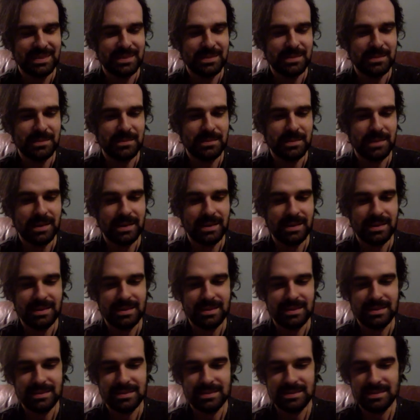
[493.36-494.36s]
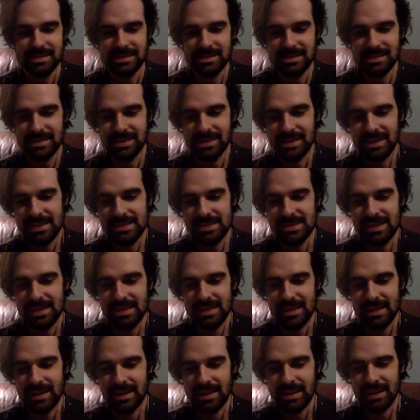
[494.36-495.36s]
Well, I'd say
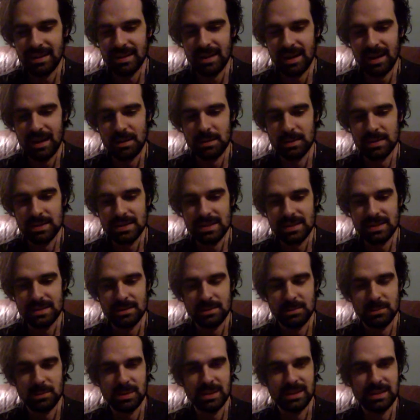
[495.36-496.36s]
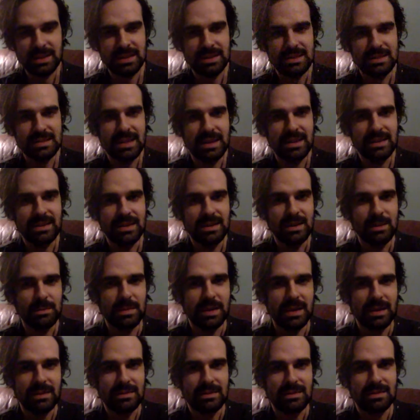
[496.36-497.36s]
that like I wasn't really excited
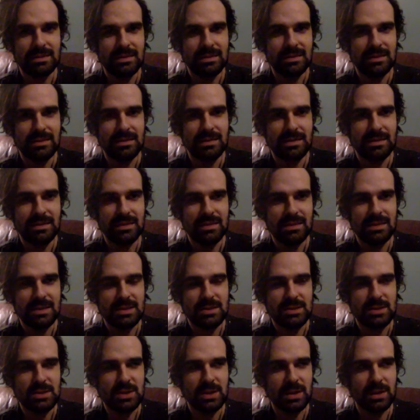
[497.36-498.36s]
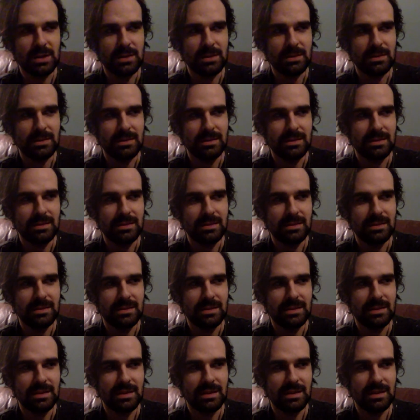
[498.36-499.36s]
about this show,
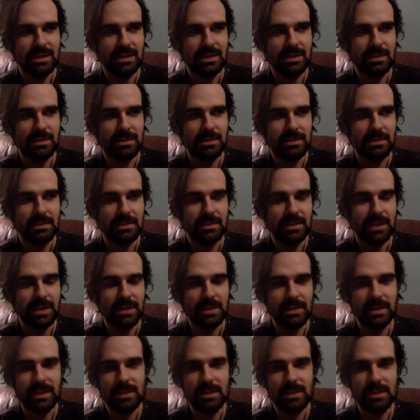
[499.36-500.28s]
other than